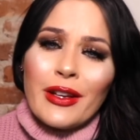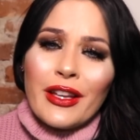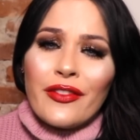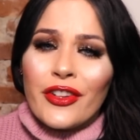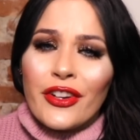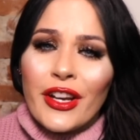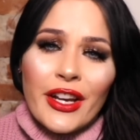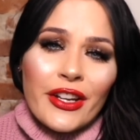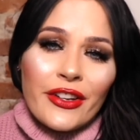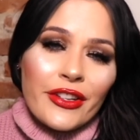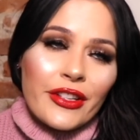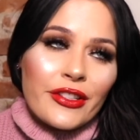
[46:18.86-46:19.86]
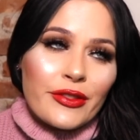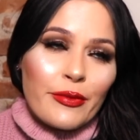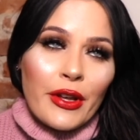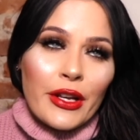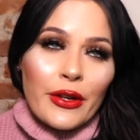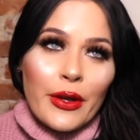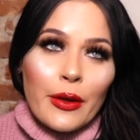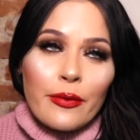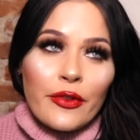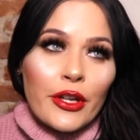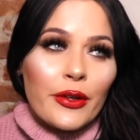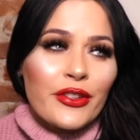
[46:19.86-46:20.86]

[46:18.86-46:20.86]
but if you're a hater, there's probably no help for you.